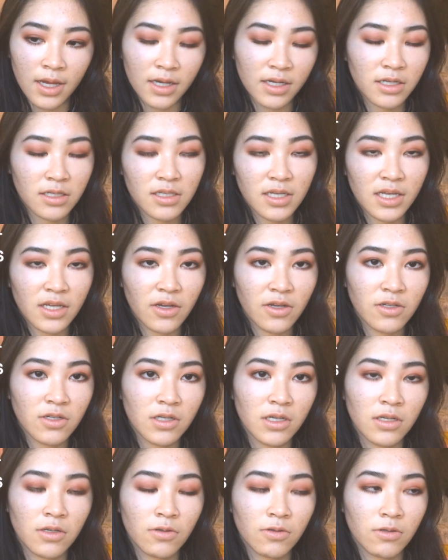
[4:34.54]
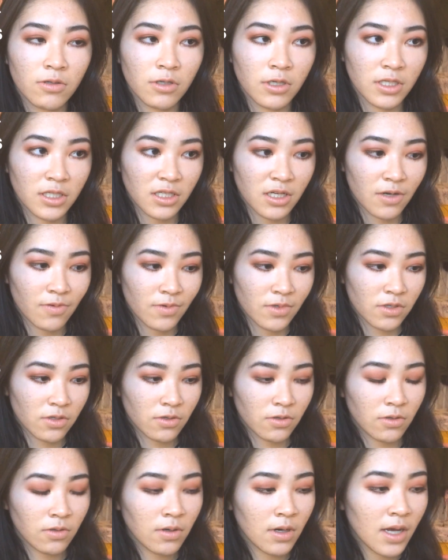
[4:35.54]
because I go to an all-girls grammar
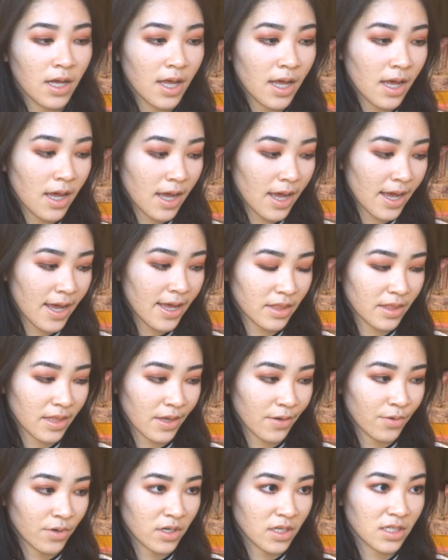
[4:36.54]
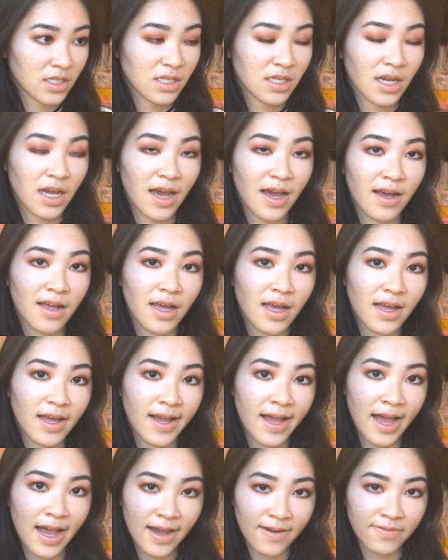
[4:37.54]
school, and they wanted to
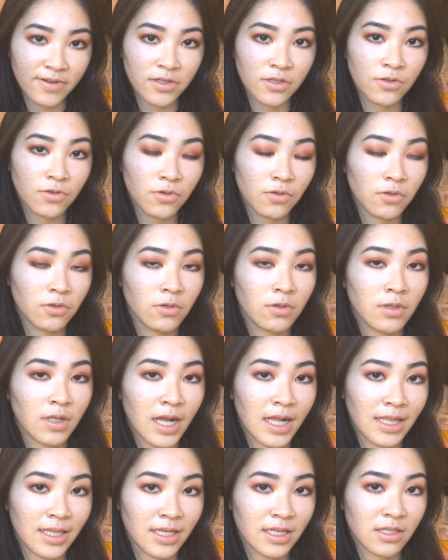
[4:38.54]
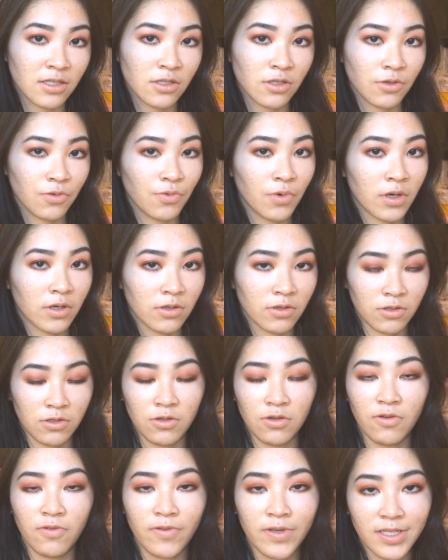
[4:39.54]
have us all at least do 1 or
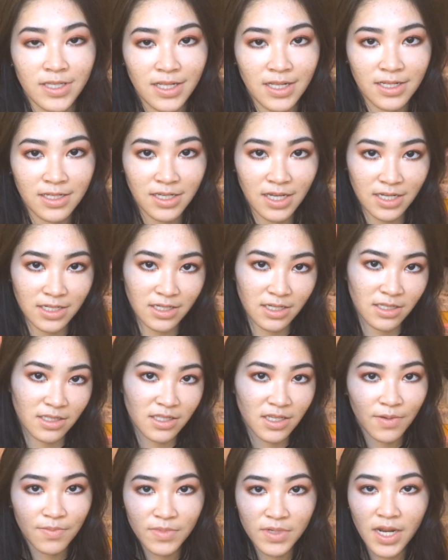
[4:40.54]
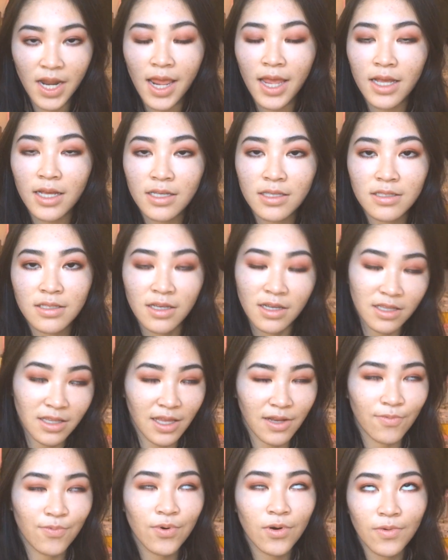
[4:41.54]
2 facilitating subjects.
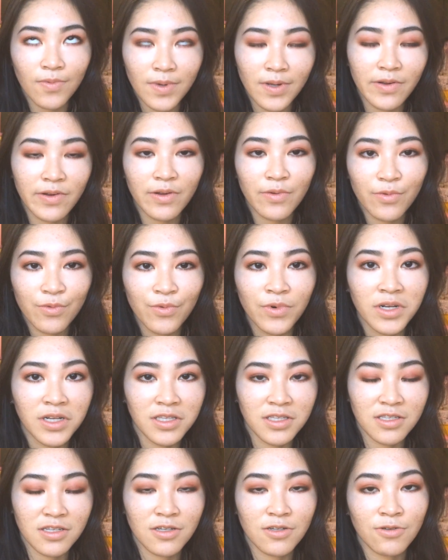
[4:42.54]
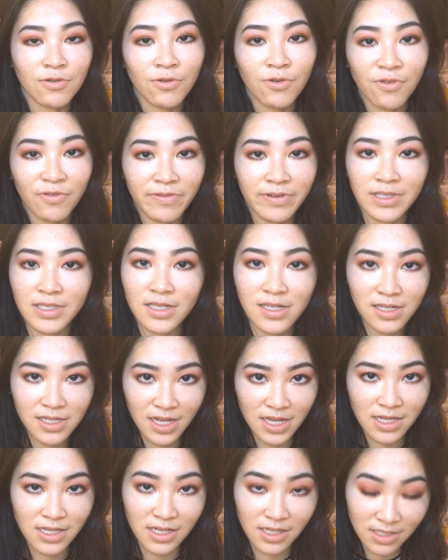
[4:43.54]
They'd probably want us to do all
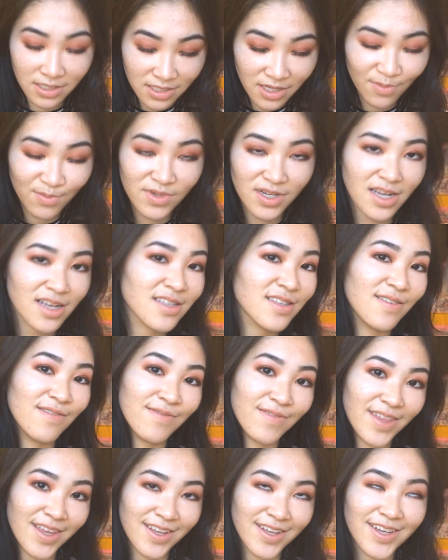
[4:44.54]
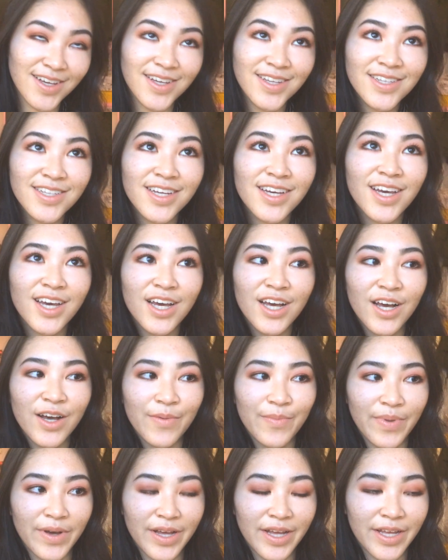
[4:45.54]
facilitating subjects if they could,
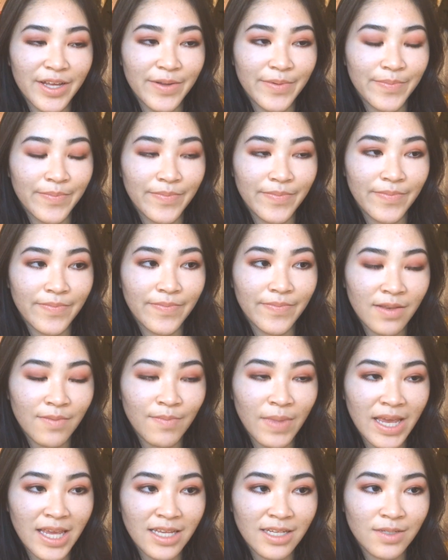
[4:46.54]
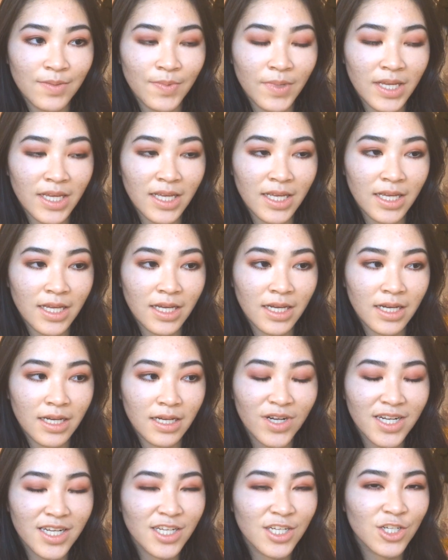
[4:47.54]
but it made me
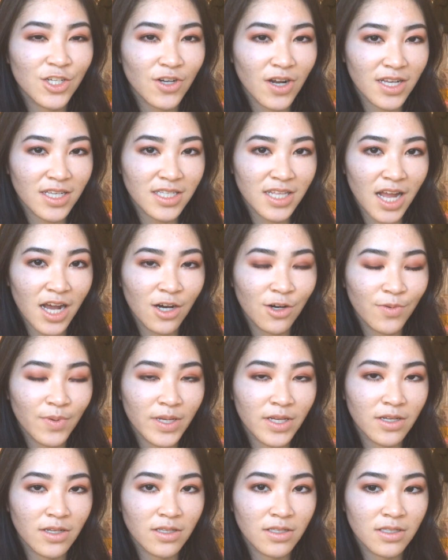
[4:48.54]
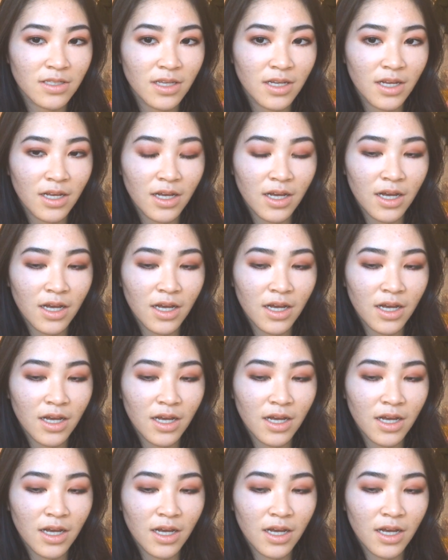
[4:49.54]
really stressed out because